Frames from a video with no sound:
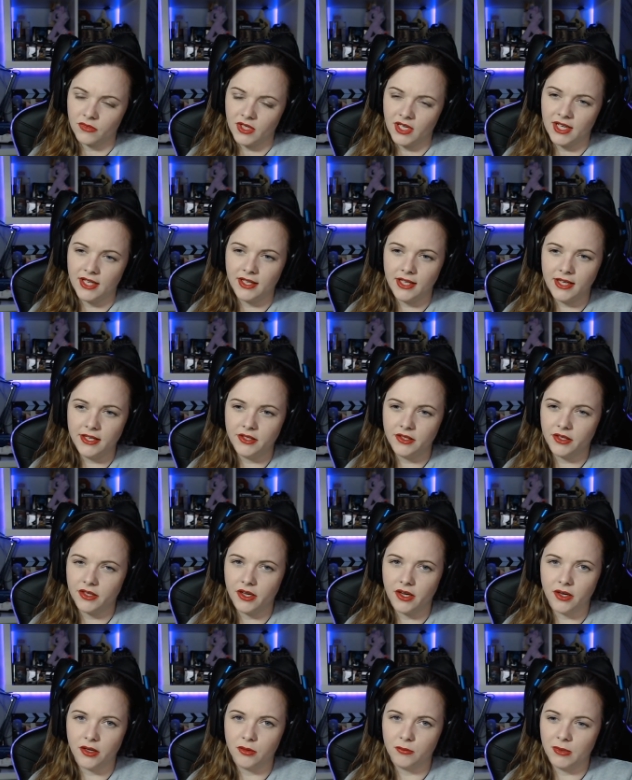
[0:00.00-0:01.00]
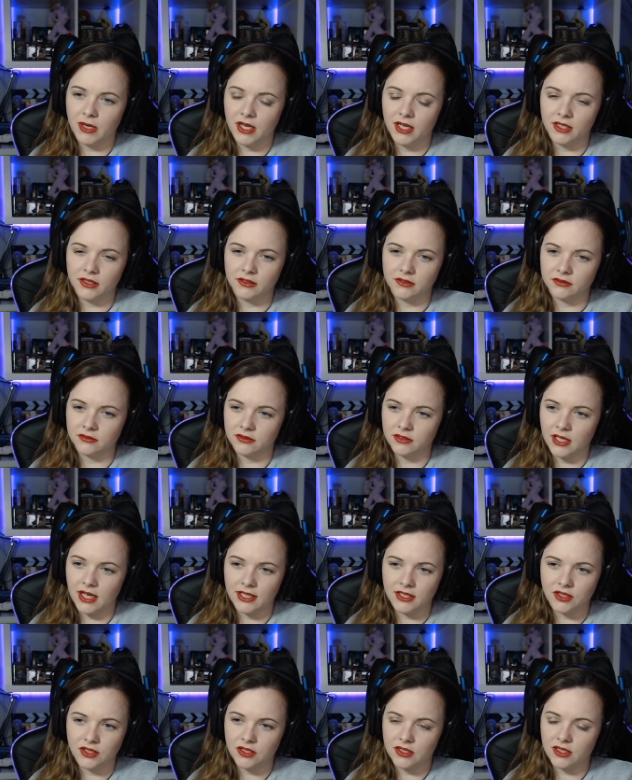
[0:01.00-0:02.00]
He let you go, man.
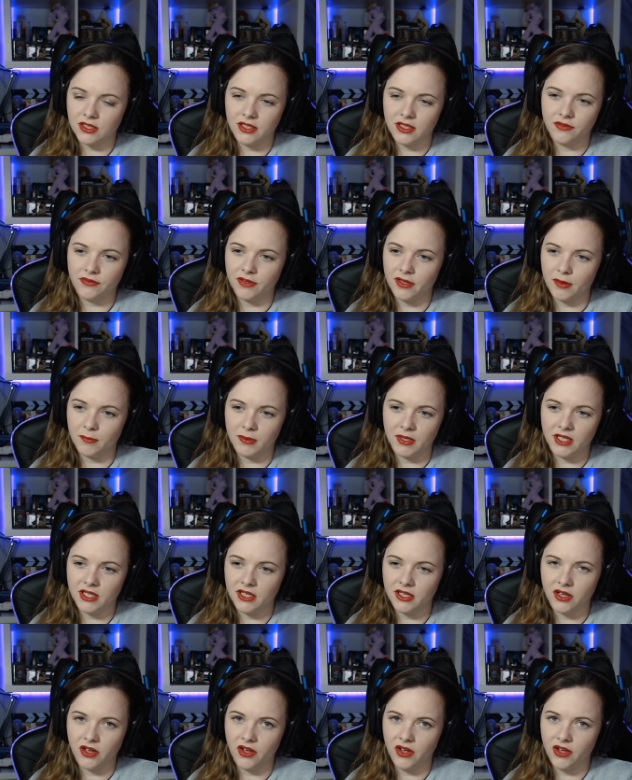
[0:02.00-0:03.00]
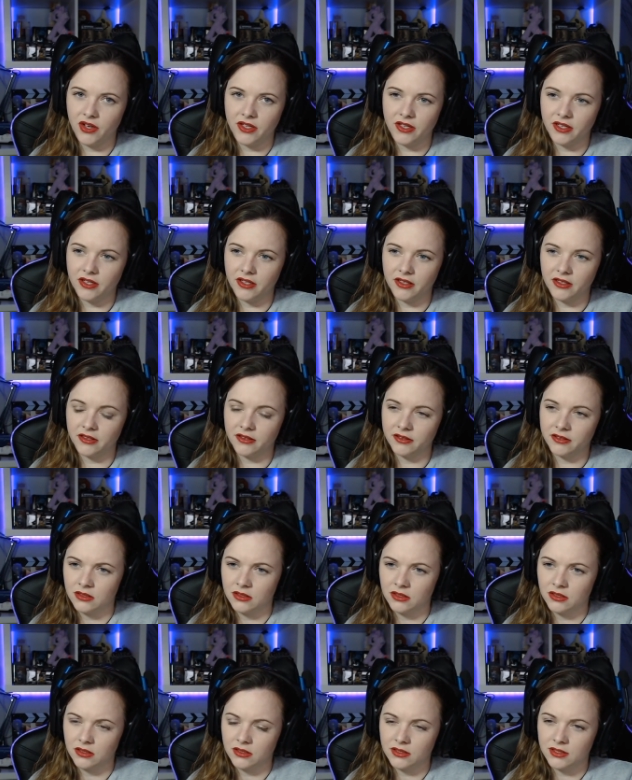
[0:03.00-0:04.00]
I'd just leave him. He didn't hurt you.
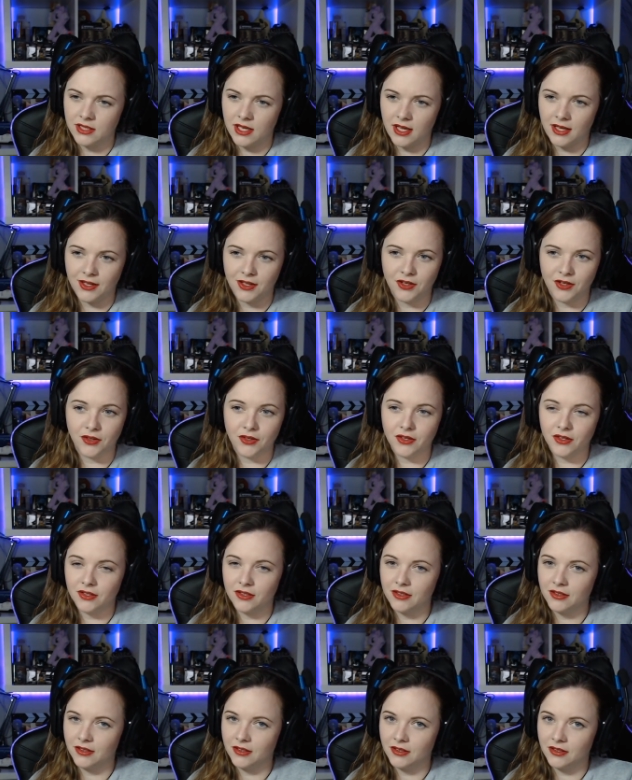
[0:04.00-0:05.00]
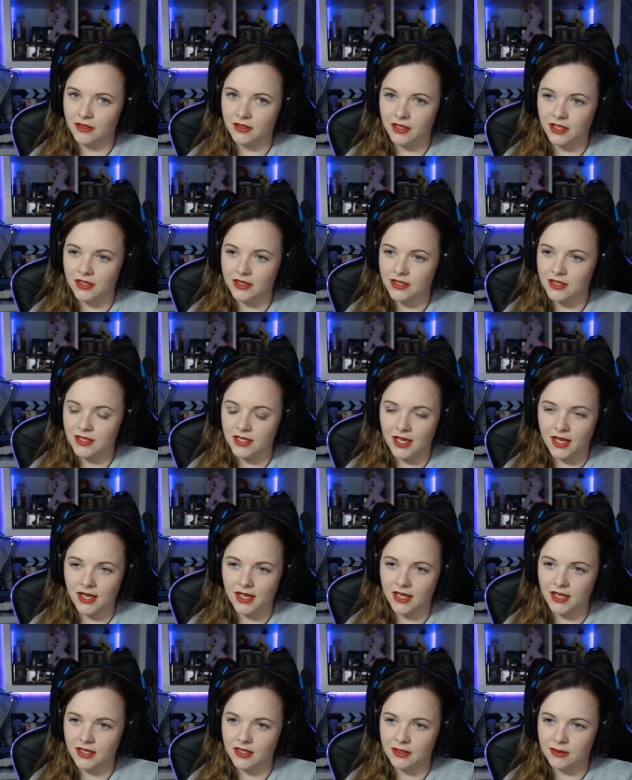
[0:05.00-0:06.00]
Take your gun
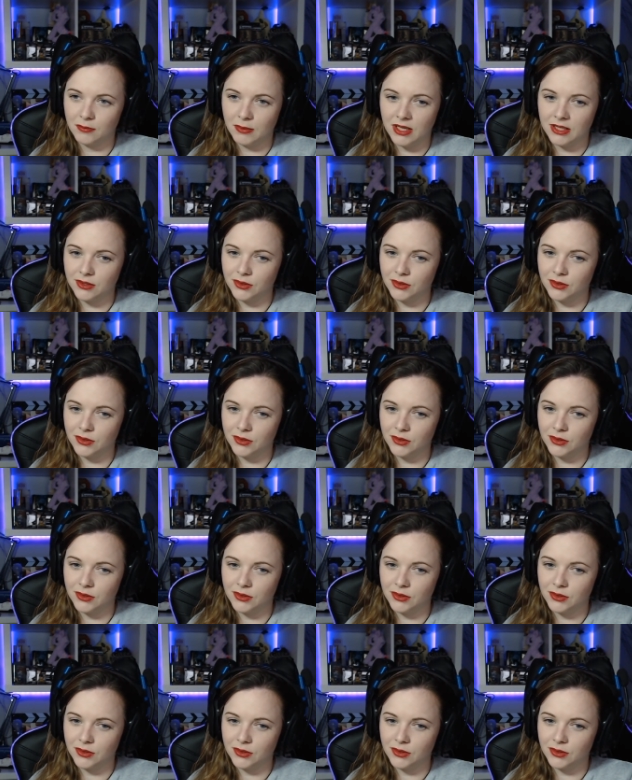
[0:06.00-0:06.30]
inside, my